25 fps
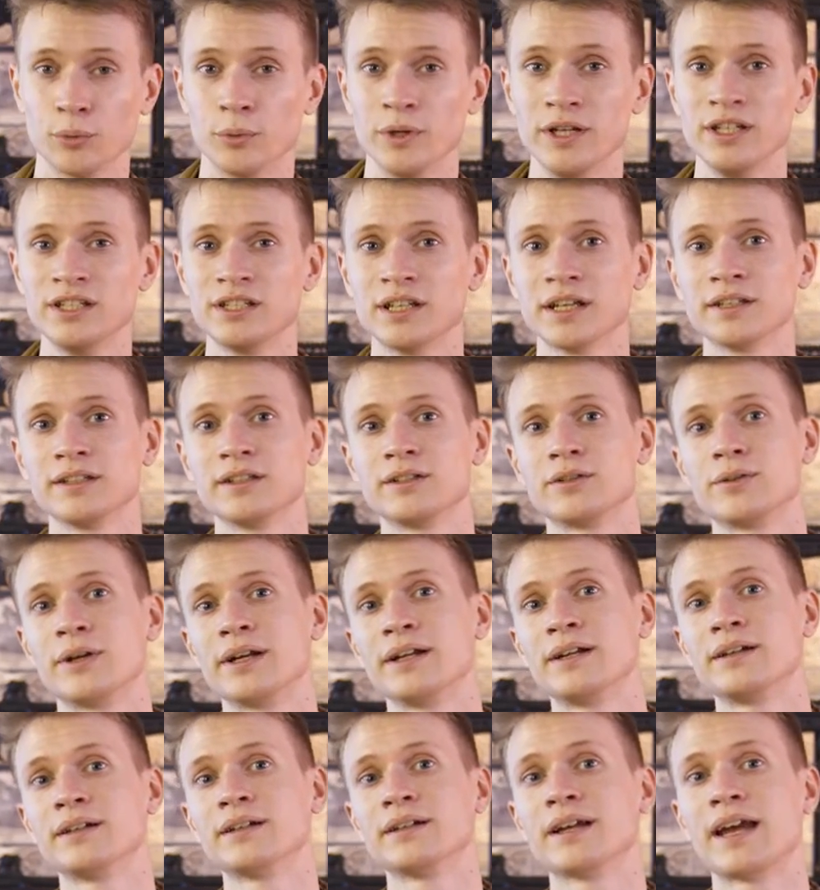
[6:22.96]
reset the
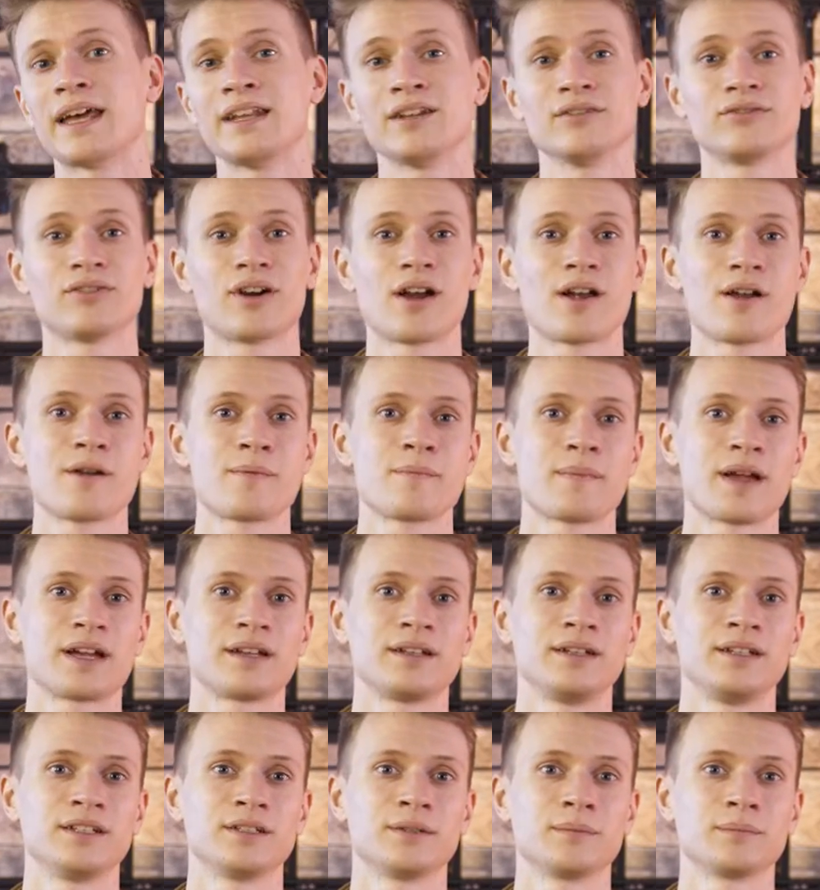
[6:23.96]
trigger and the firing
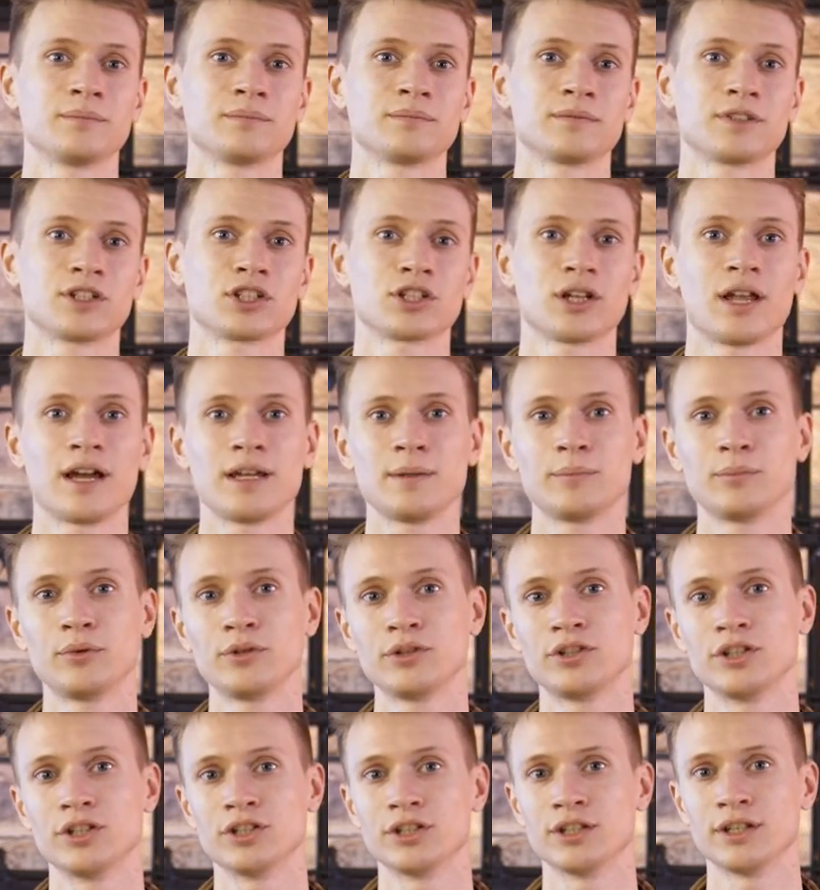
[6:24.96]
mechanism, the slide
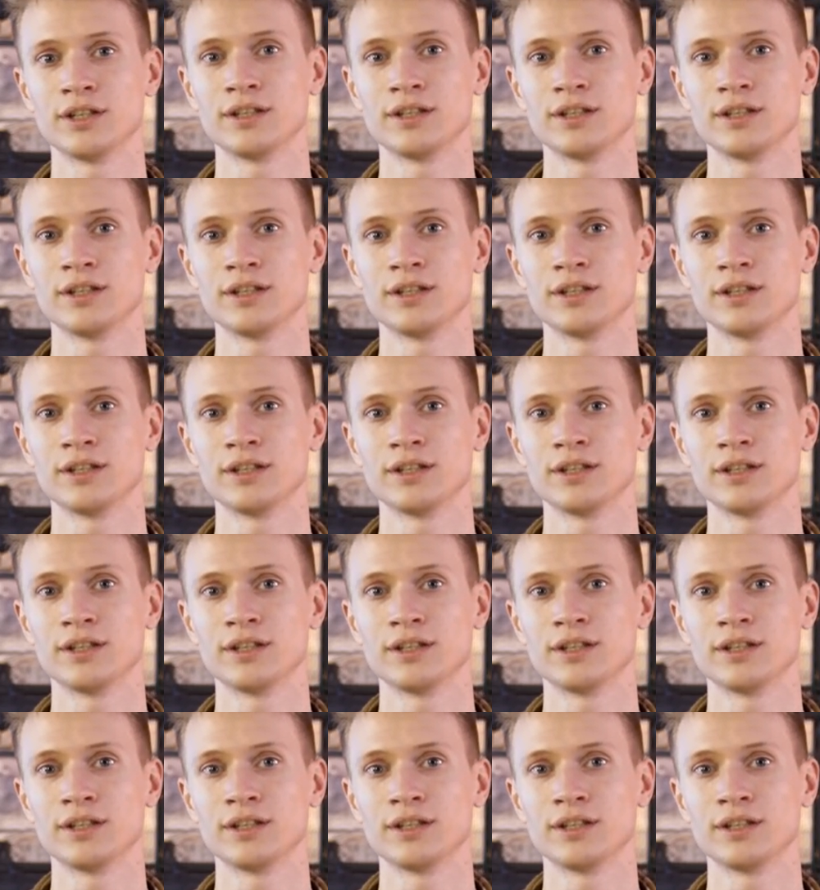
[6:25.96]
pushes